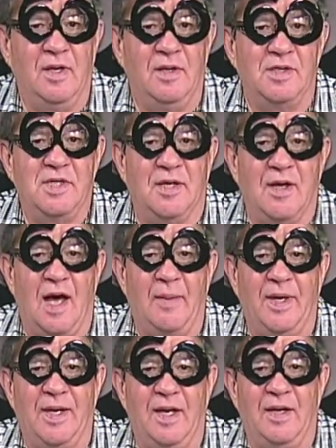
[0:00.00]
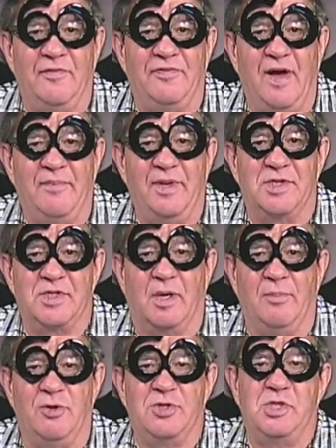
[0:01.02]
sitcom and getting five minutes of
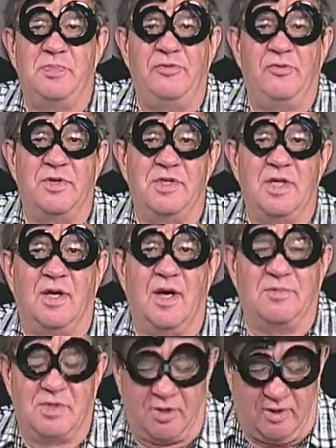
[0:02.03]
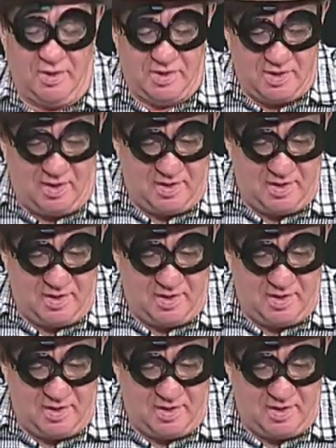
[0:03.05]
commercials before the sitcom started. So